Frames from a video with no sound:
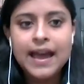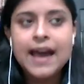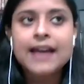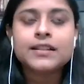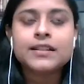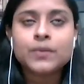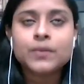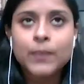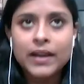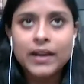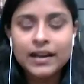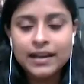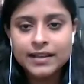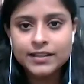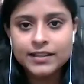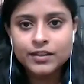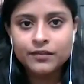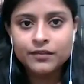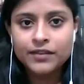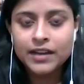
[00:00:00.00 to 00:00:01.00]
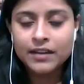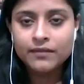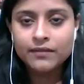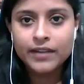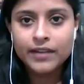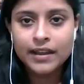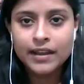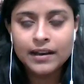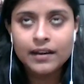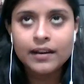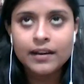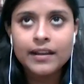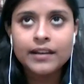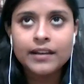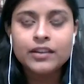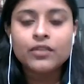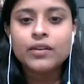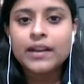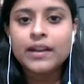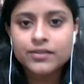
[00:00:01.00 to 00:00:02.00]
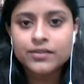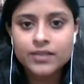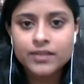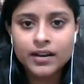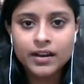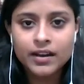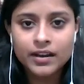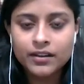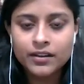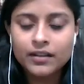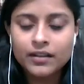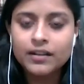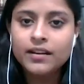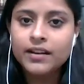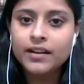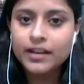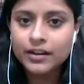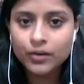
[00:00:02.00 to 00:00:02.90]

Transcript: as well as you've done well in your extracurricular